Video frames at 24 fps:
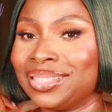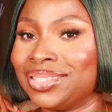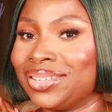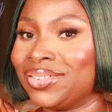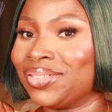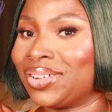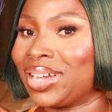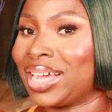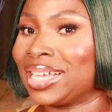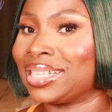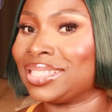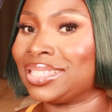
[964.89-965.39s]

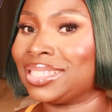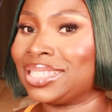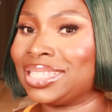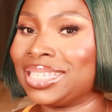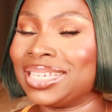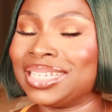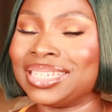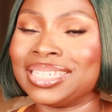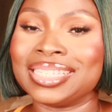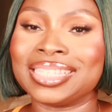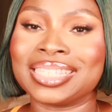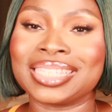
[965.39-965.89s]
you can
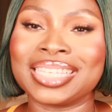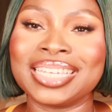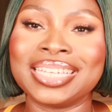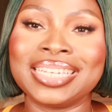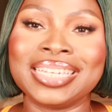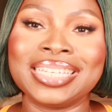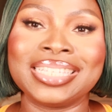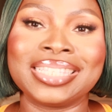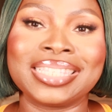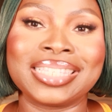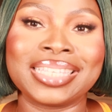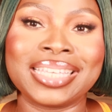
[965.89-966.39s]
see the
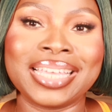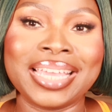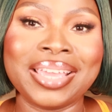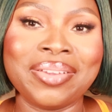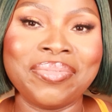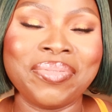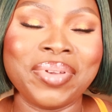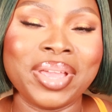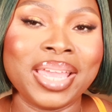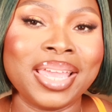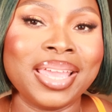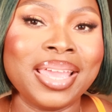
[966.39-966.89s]
skin is
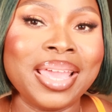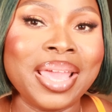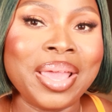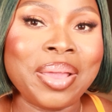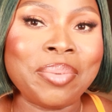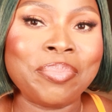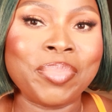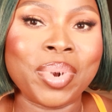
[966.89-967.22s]
giving